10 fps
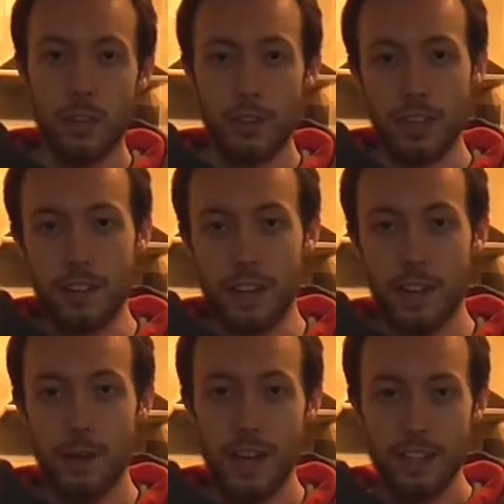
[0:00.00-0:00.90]
So then,
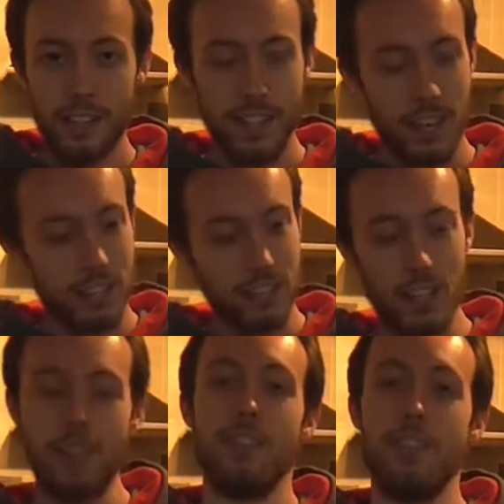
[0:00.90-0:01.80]
here we are then guys,
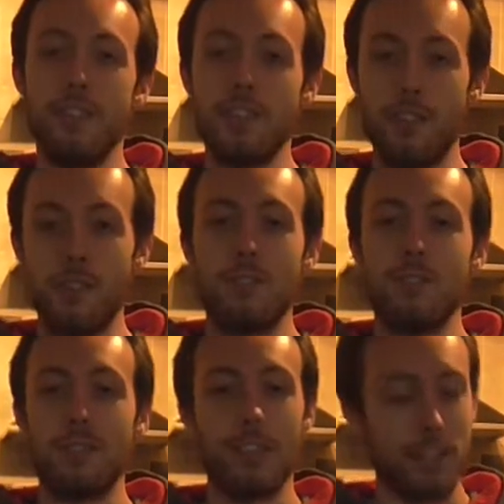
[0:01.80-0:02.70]
here it is
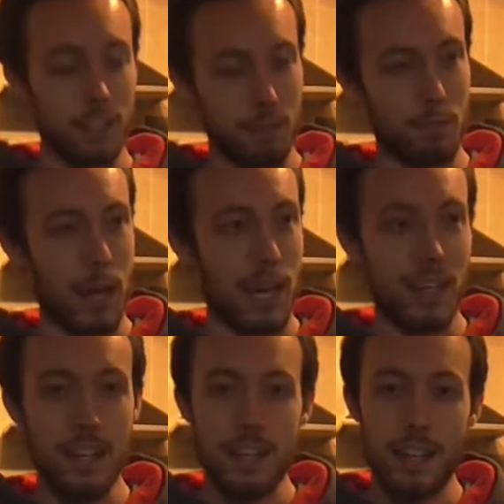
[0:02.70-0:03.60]
all nice and
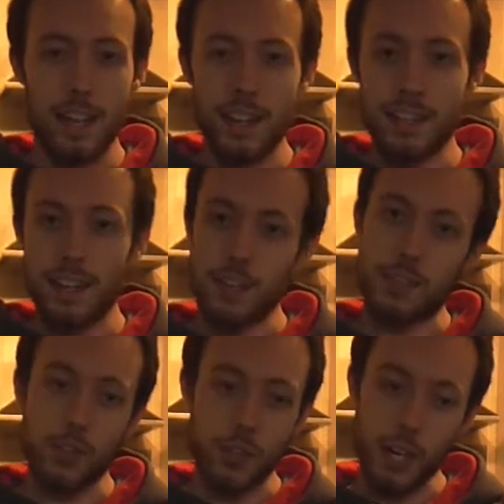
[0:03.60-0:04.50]
painted, nice
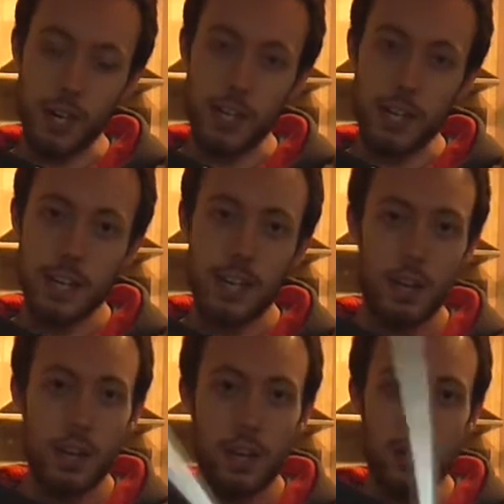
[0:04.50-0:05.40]
and shiny,
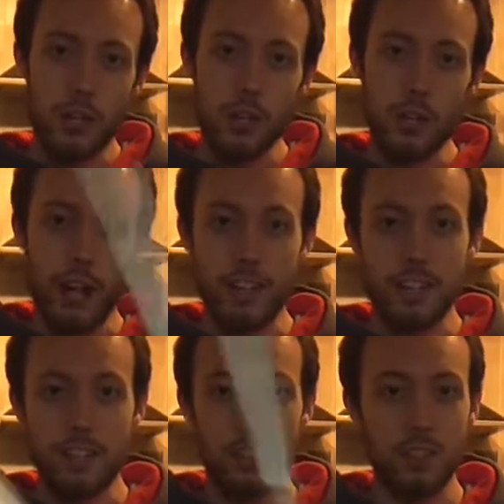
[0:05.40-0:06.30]

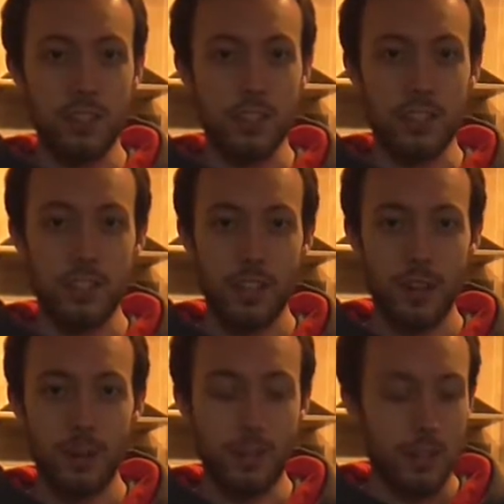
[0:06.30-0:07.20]
shiny silver.
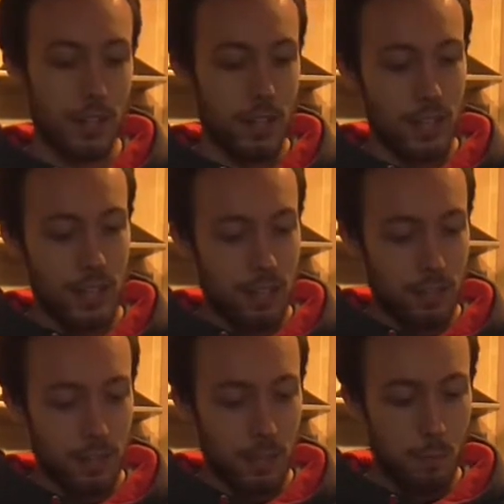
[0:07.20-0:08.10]
So,
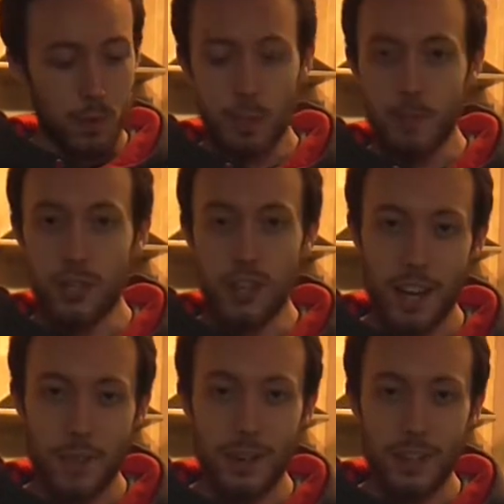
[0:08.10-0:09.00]
that's pretty much
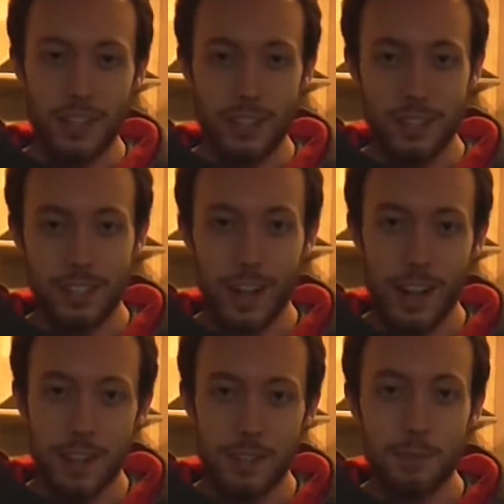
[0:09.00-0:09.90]
it, I'm not gonna
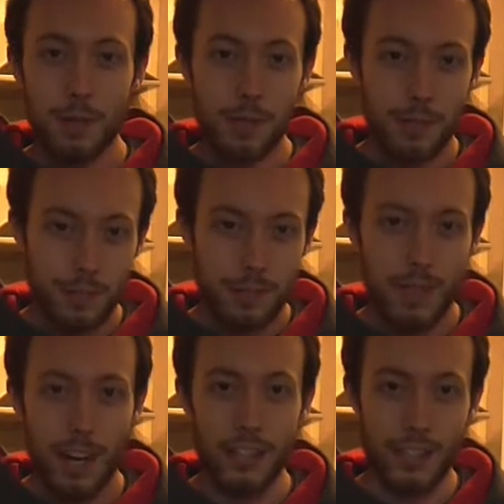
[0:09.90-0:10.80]
lie. Well,
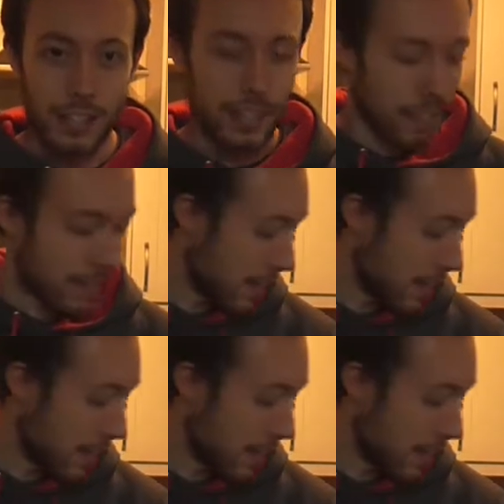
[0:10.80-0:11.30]
actually I